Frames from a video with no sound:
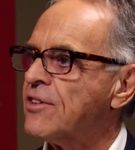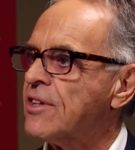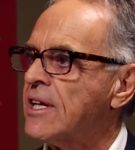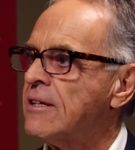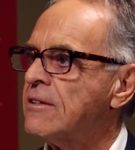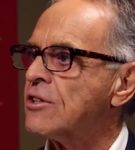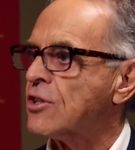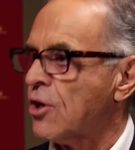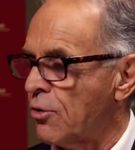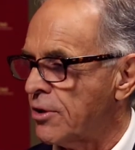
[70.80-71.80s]
seen
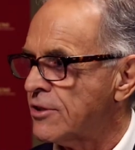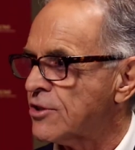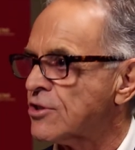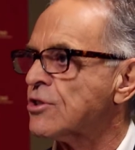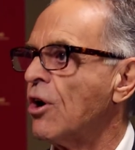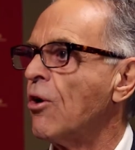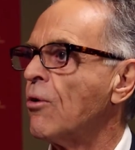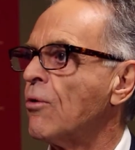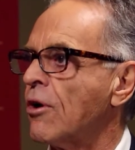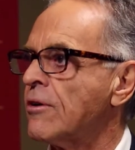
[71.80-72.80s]
Decoded, your
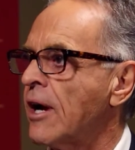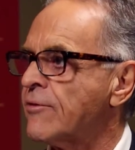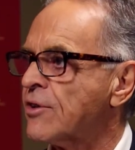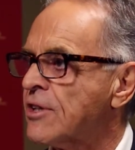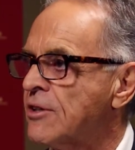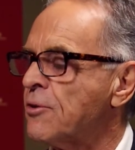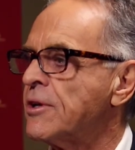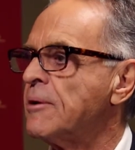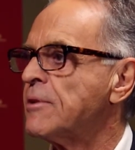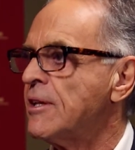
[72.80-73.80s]
show, or ever seen you
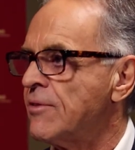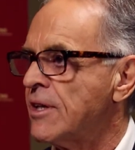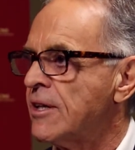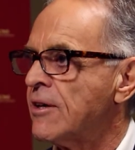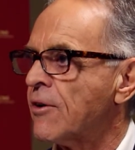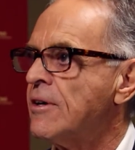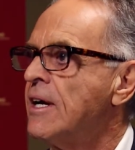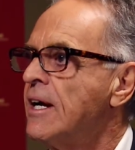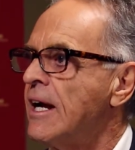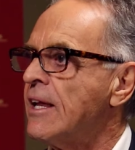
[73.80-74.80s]
on MTV or
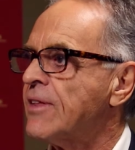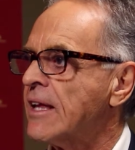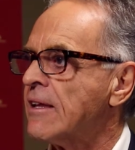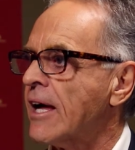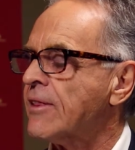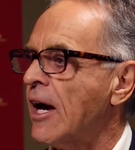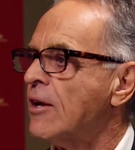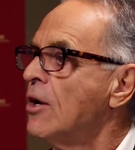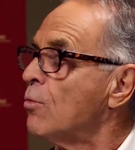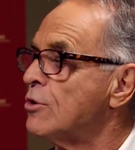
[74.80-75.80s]
anything like
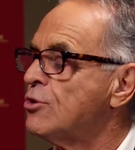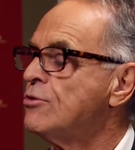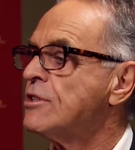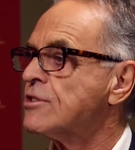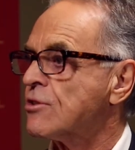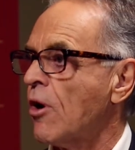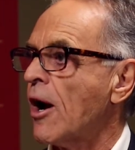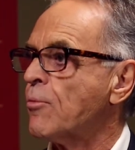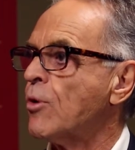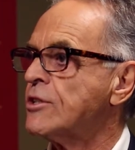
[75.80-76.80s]
that, would you
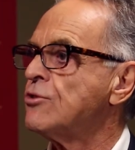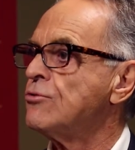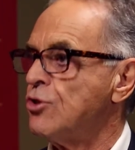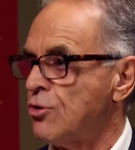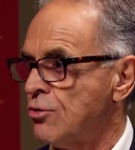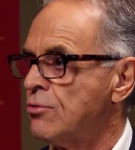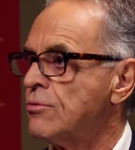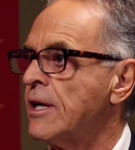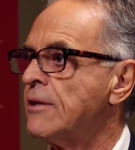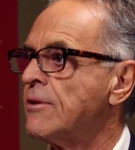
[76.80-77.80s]
describe what you
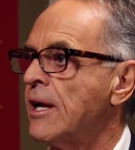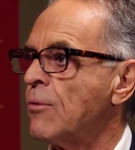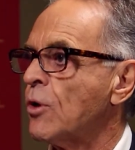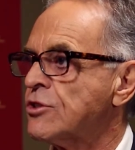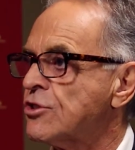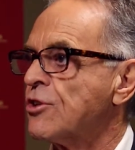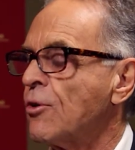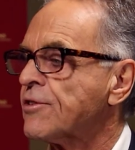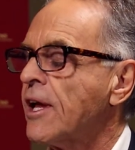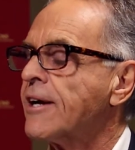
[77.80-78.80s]
do and what your
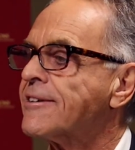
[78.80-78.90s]
show is like?